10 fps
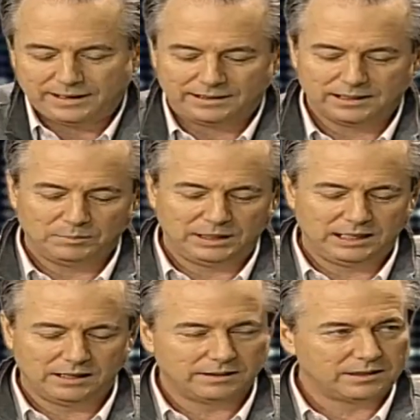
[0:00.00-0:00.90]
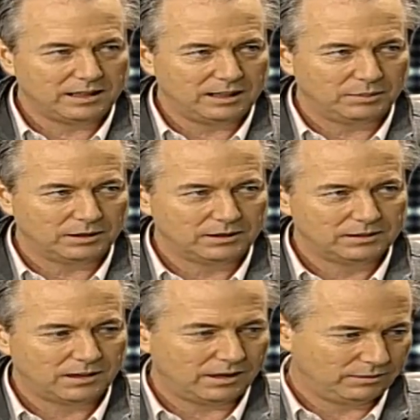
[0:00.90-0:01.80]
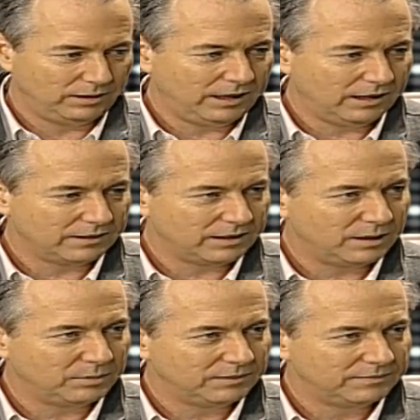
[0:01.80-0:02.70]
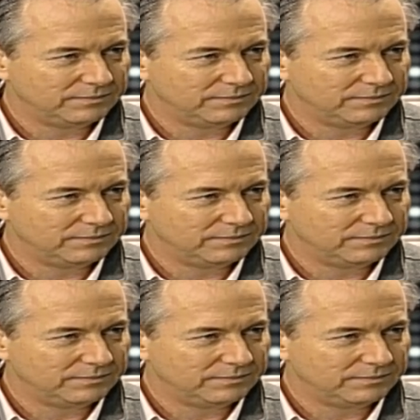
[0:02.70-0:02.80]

right, I'm leaning on the table. Are you leaning on the table?